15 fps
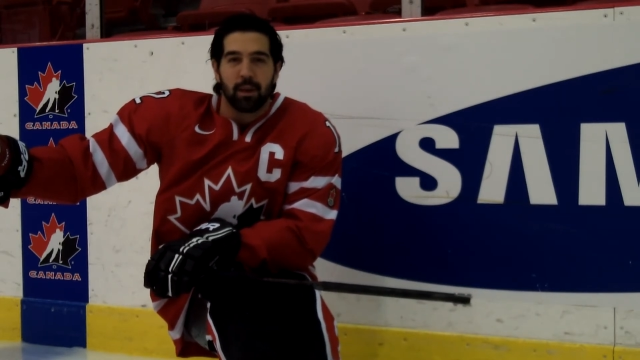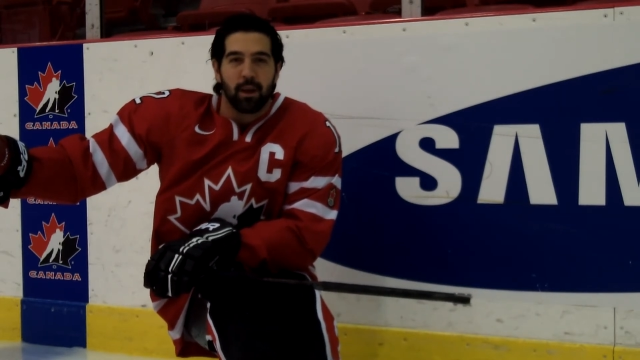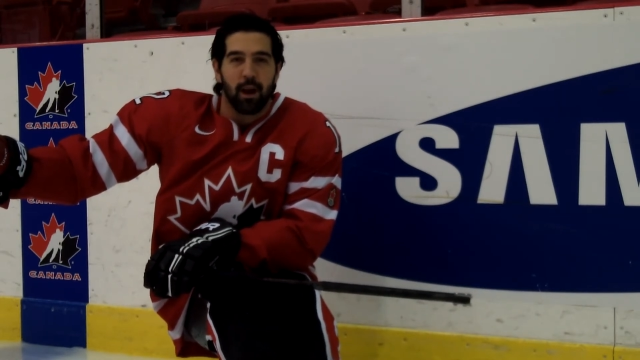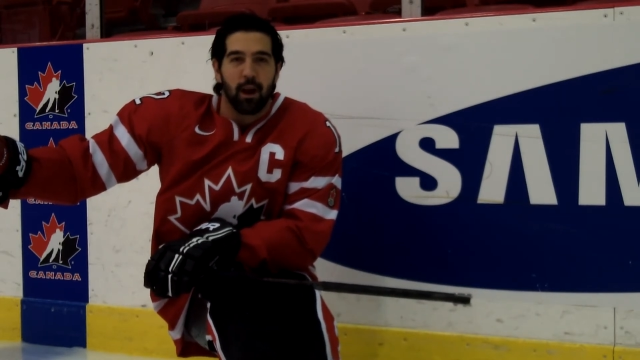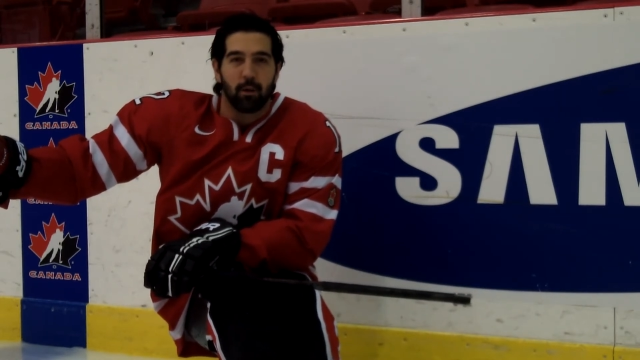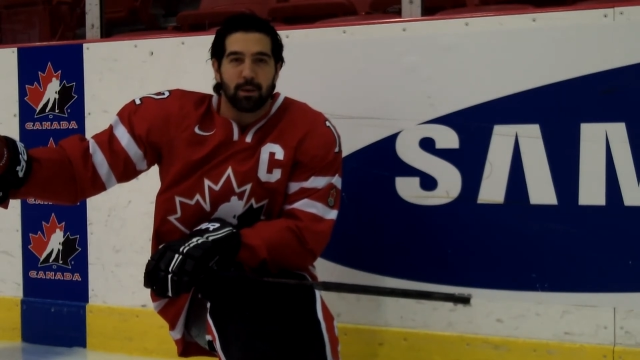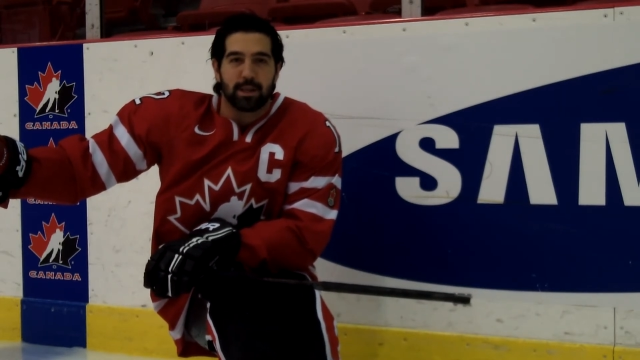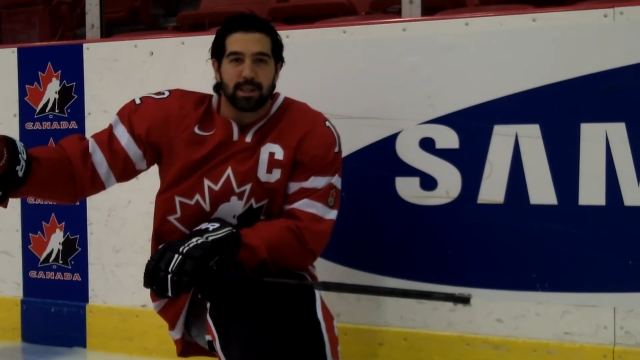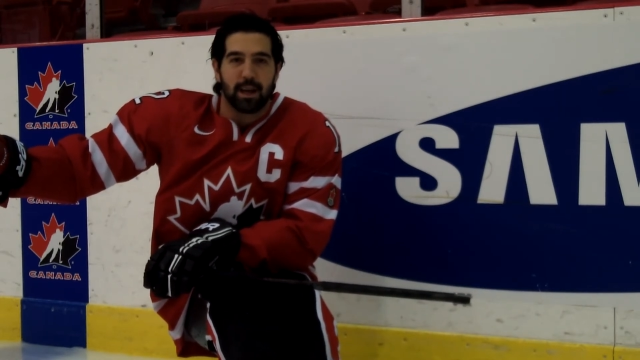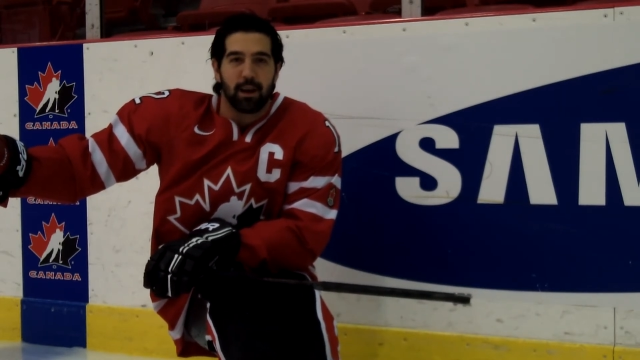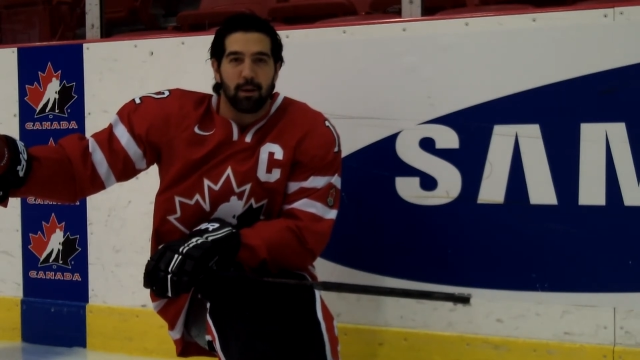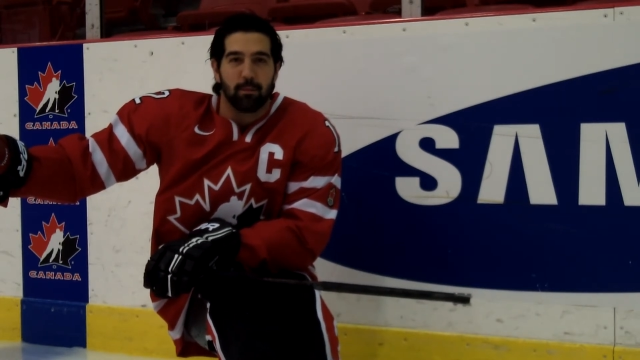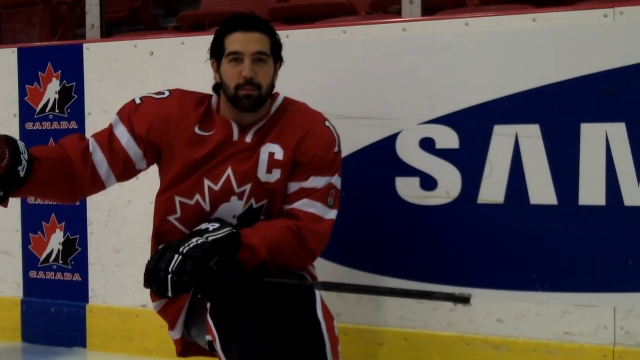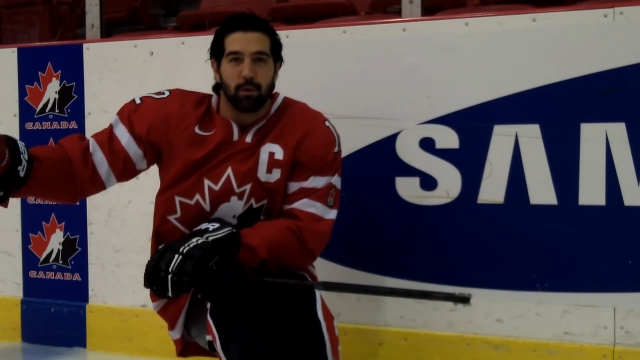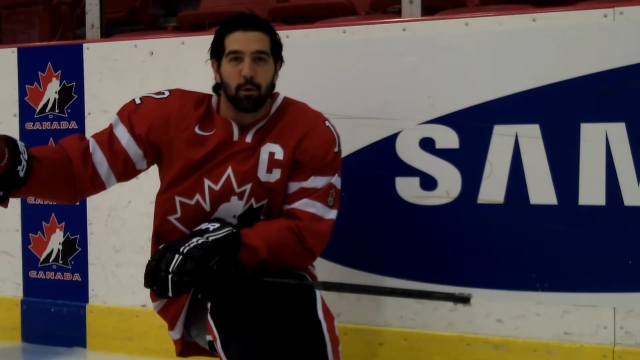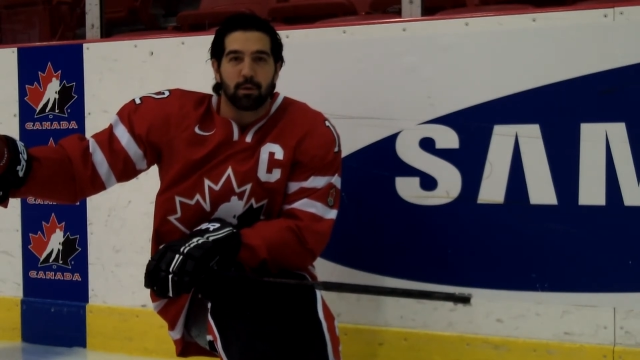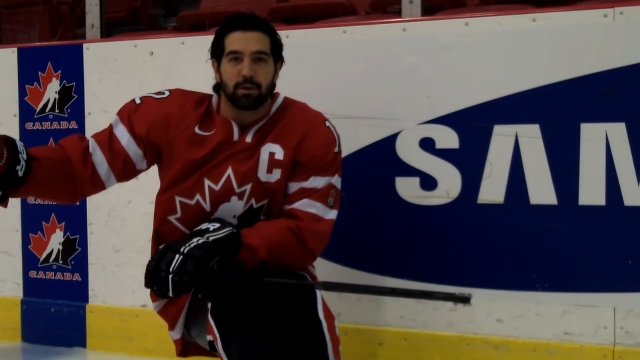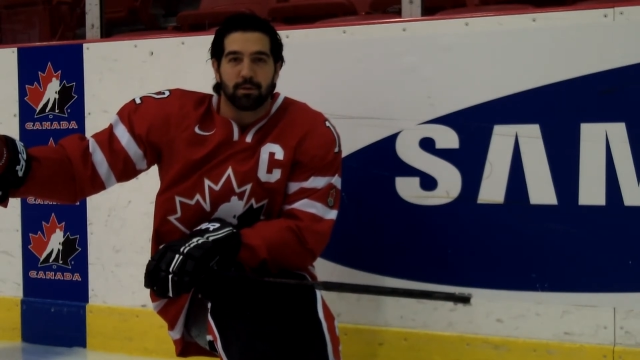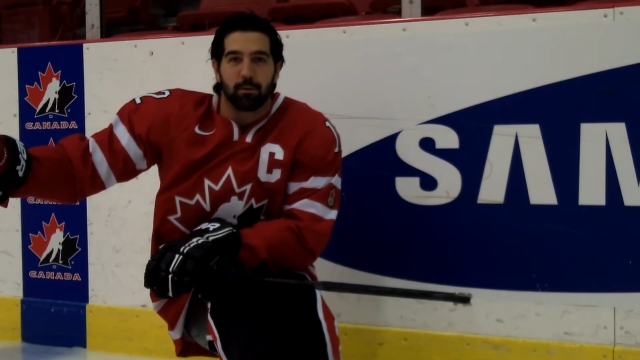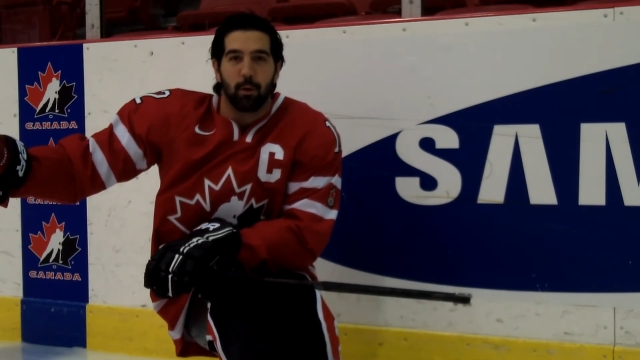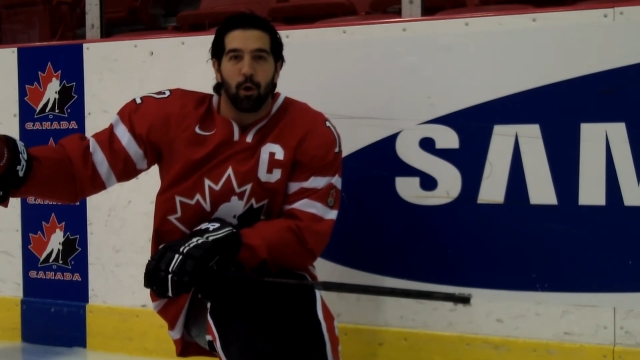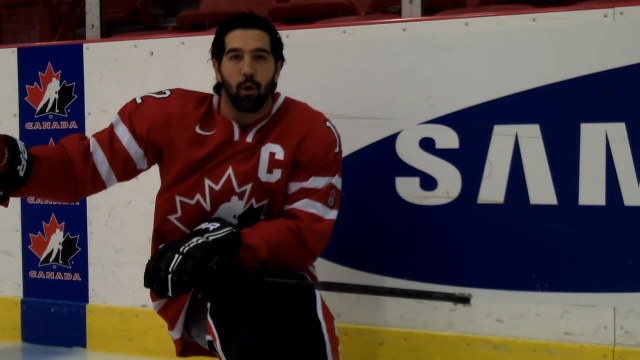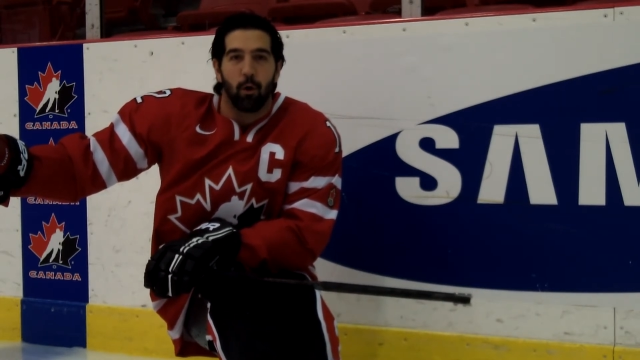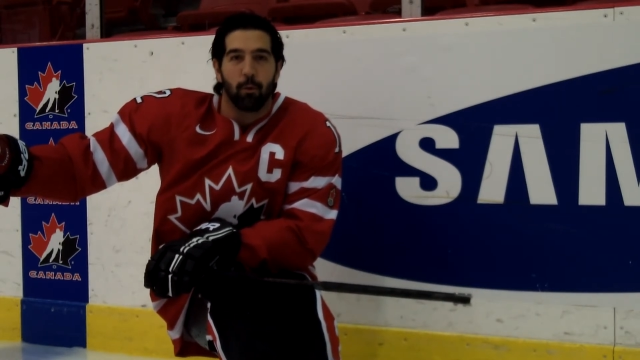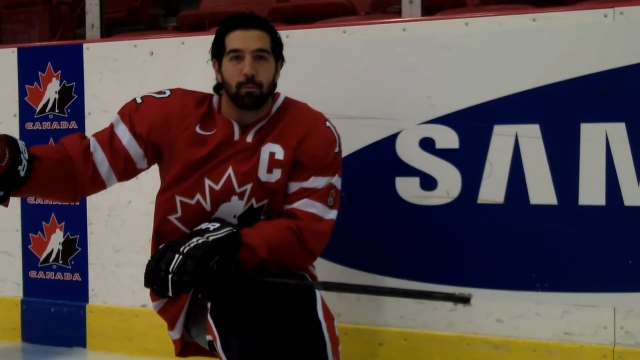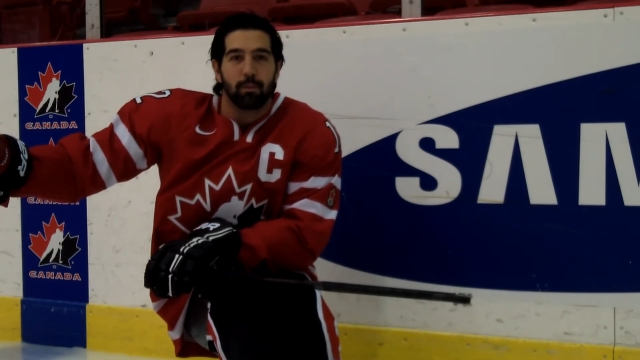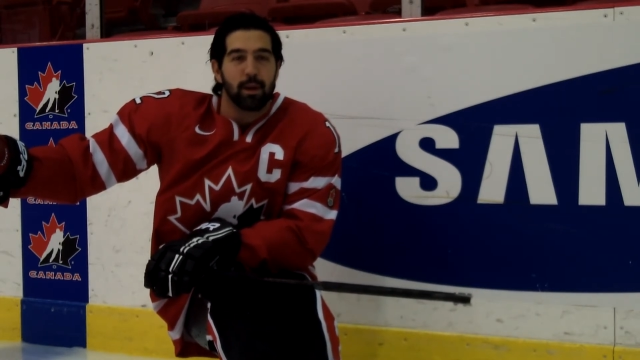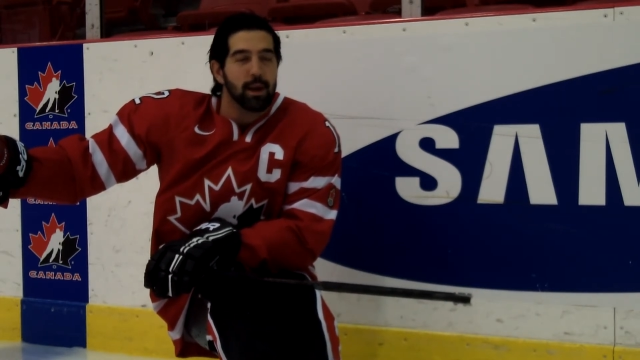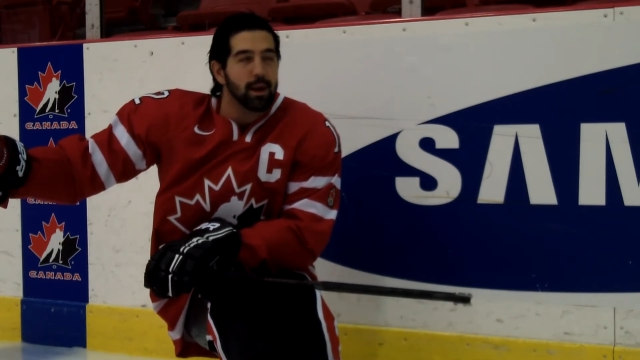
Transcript: Uh, we set up notes from home.